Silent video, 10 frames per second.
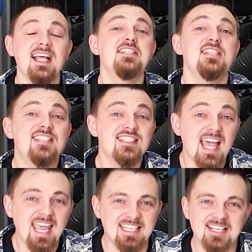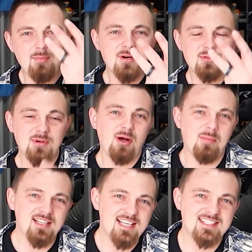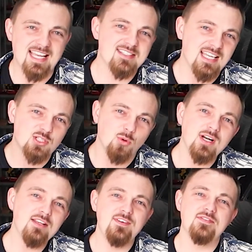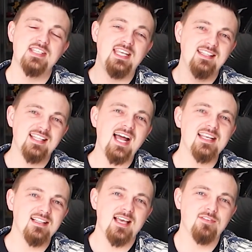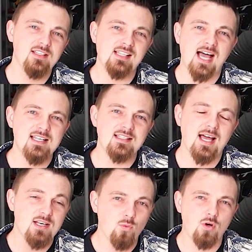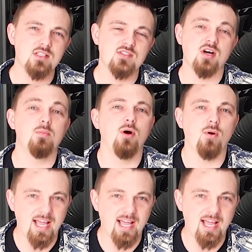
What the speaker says: That's insane. Number 3 on my list is a 2015 911 991 Turbo